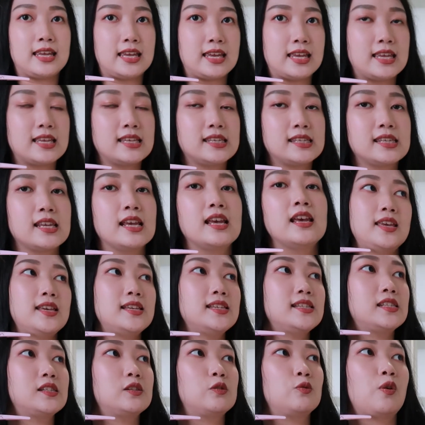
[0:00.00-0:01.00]
this.
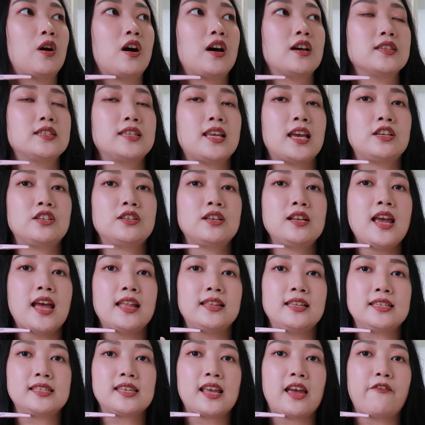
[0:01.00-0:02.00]
This was actually a
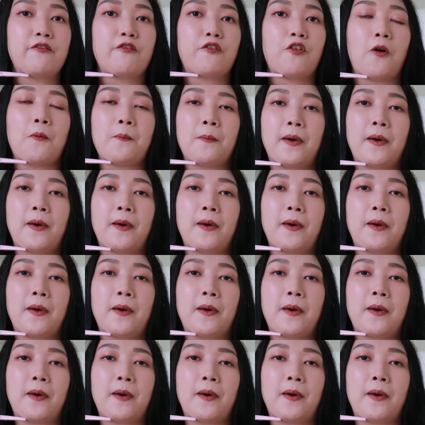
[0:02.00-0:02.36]
design for